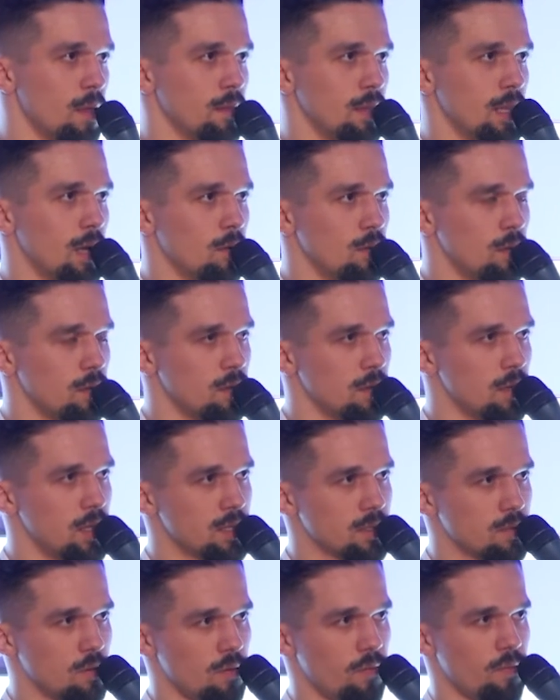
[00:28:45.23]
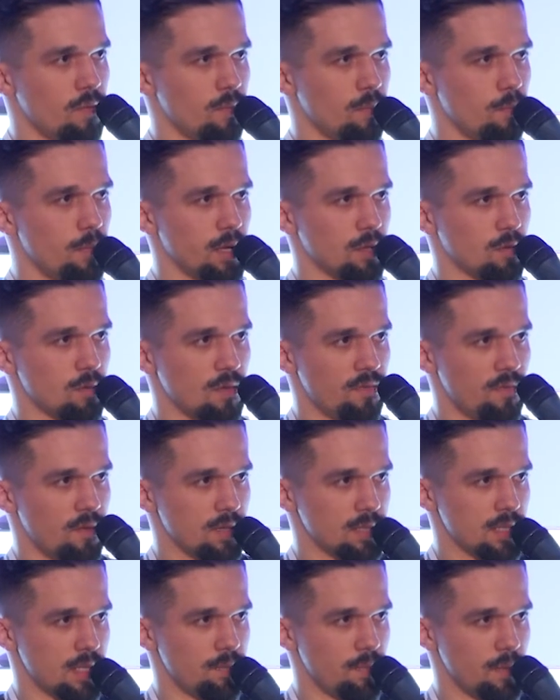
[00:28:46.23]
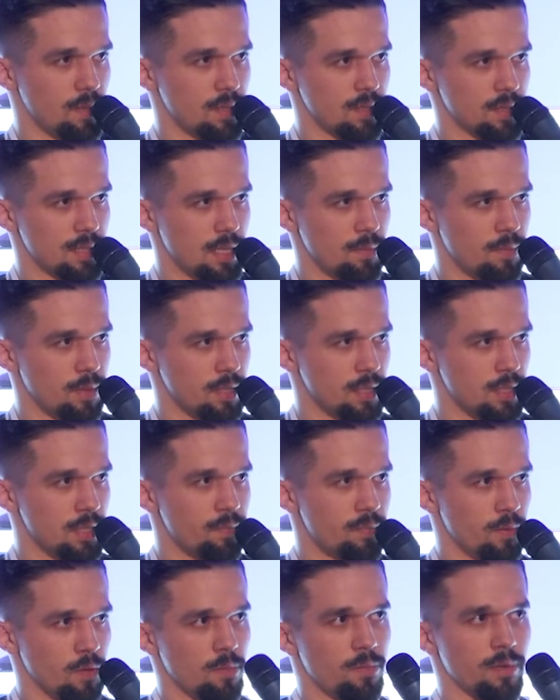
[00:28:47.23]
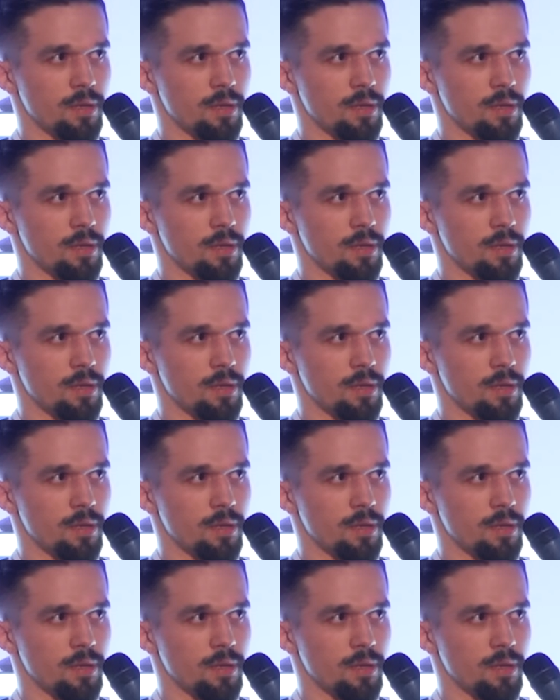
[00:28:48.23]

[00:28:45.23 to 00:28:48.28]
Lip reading: Now let's go back to the first step and disable the deploy,